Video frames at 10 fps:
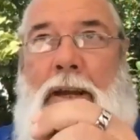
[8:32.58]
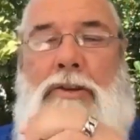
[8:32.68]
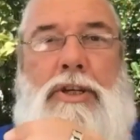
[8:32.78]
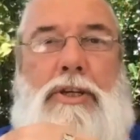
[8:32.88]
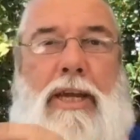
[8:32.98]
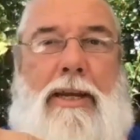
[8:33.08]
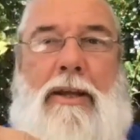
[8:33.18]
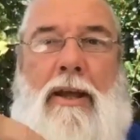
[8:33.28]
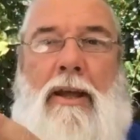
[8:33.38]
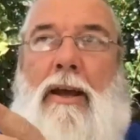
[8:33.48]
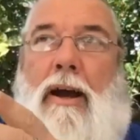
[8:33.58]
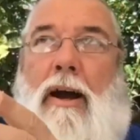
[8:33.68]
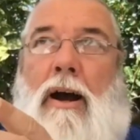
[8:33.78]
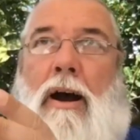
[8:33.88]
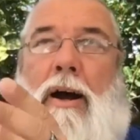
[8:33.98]
And she said,
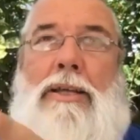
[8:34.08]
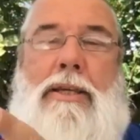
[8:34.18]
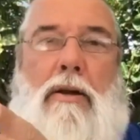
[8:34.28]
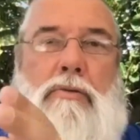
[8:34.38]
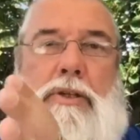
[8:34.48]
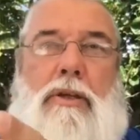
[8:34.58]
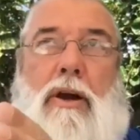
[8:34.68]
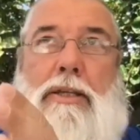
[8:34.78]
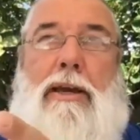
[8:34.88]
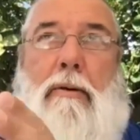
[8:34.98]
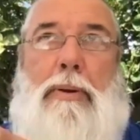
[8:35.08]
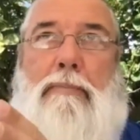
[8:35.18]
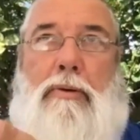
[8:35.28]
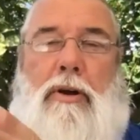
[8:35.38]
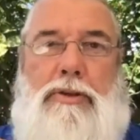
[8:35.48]
I tell
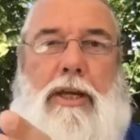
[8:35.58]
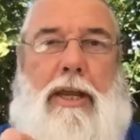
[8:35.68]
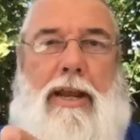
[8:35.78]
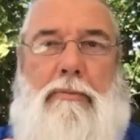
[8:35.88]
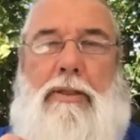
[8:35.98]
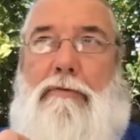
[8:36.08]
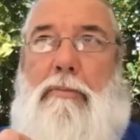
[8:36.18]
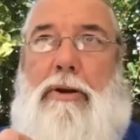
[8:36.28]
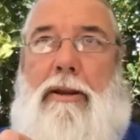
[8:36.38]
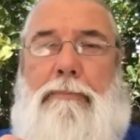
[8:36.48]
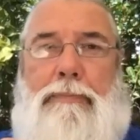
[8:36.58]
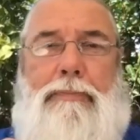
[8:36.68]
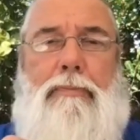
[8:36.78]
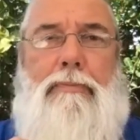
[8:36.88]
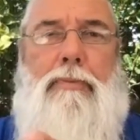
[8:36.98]
people not to connect with everybody.
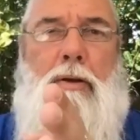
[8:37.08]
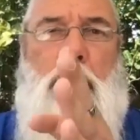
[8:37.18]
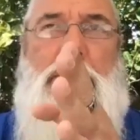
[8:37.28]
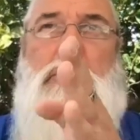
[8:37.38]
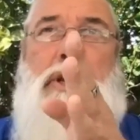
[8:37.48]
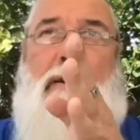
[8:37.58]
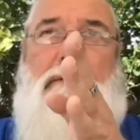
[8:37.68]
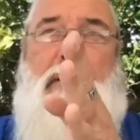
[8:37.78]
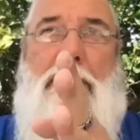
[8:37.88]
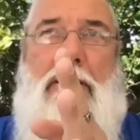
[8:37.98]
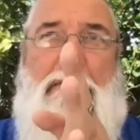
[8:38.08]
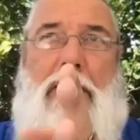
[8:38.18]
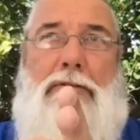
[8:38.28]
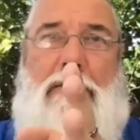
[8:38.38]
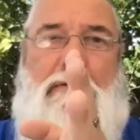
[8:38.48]
We just get very,
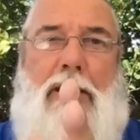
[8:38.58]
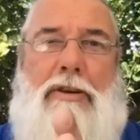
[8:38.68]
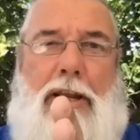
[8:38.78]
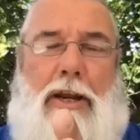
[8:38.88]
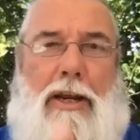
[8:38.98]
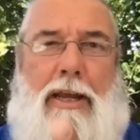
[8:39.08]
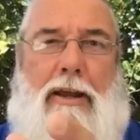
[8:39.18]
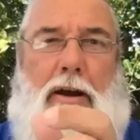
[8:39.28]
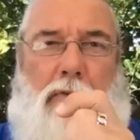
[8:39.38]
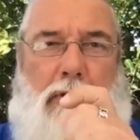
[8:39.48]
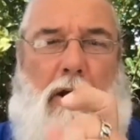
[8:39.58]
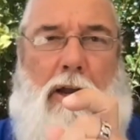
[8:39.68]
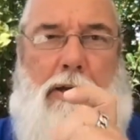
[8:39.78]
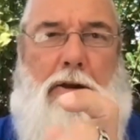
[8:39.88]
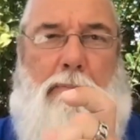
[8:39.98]
very, very clear on the
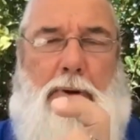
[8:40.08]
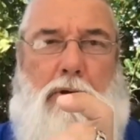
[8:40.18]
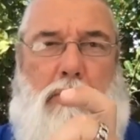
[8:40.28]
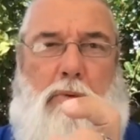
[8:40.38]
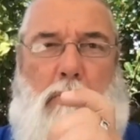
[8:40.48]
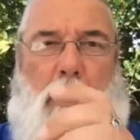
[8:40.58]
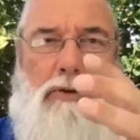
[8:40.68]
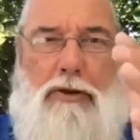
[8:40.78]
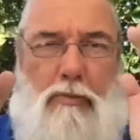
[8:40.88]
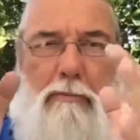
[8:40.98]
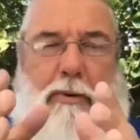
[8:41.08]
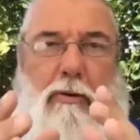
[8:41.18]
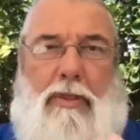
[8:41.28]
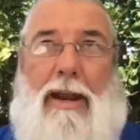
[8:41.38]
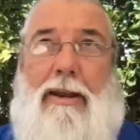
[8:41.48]
ideal person we want and we
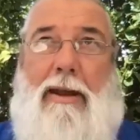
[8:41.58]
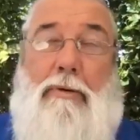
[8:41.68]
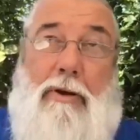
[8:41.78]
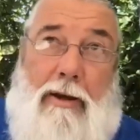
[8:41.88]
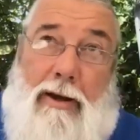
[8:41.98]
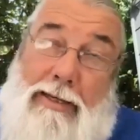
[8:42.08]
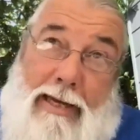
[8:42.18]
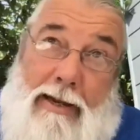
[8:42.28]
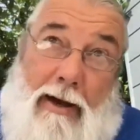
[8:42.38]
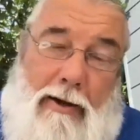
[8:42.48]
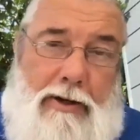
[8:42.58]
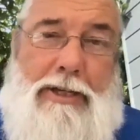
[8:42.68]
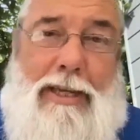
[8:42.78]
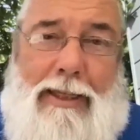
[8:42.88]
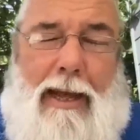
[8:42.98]
build that network. I said, I
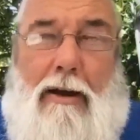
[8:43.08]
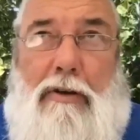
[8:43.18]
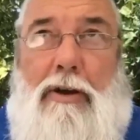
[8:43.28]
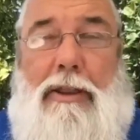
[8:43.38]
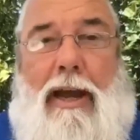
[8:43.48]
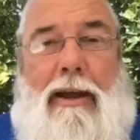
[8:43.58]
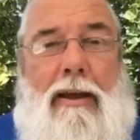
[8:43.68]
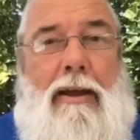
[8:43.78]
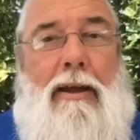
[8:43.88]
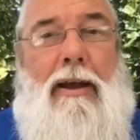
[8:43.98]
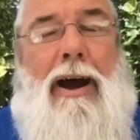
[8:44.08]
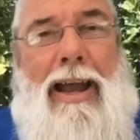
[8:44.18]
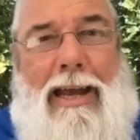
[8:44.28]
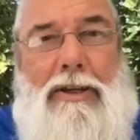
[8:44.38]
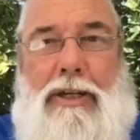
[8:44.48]
understand that. I've heard that.
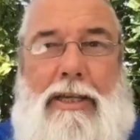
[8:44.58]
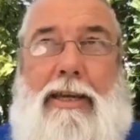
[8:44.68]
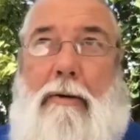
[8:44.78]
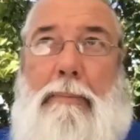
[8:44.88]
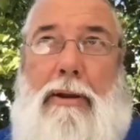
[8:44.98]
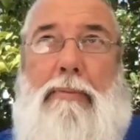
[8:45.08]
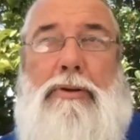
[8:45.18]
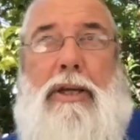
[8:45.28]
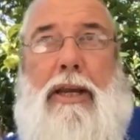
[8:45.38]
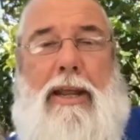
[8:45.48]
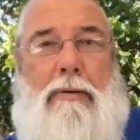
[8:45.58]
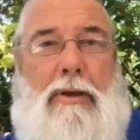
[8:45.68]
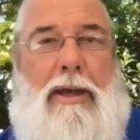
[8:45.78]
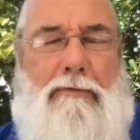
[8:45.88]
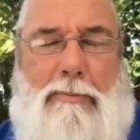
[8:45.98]
I actually tell people to connect
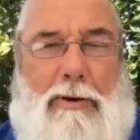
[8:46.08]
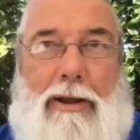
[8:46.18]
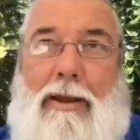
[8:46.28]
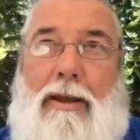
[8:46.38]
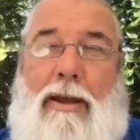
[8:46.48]
with everybody.